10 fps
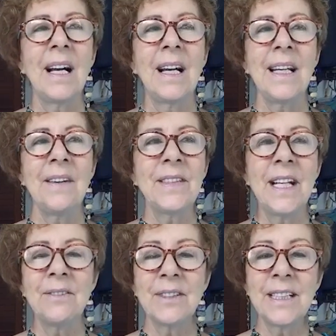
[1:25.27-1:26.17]
I haven't
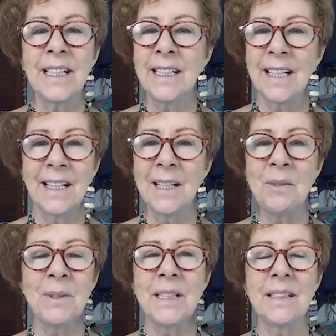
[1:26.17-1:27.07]
ever seen it on
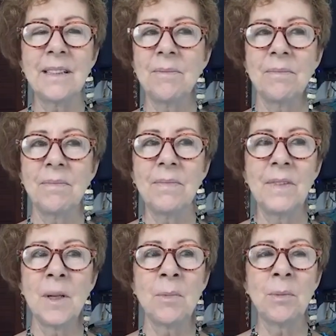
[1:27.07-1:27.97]
anyone's
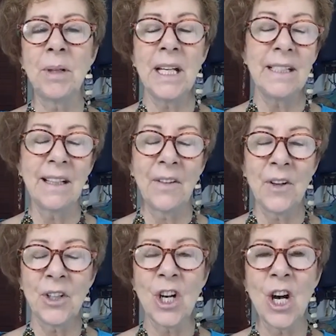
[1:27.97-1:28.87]
number plate on
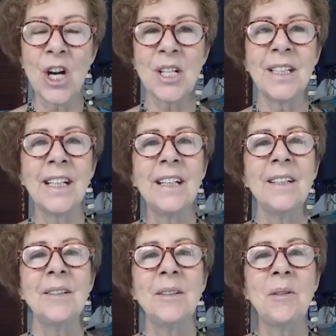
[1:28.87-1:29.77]
their car,
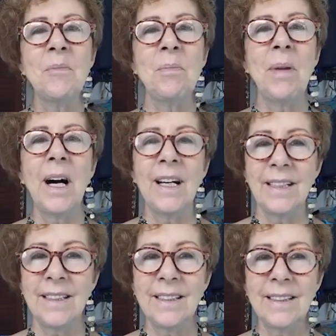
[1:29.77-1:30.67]

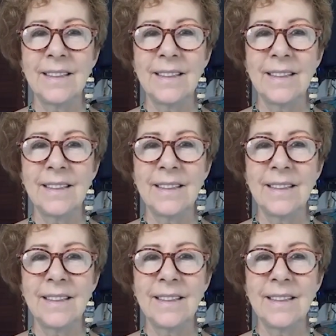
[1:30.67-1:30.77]
but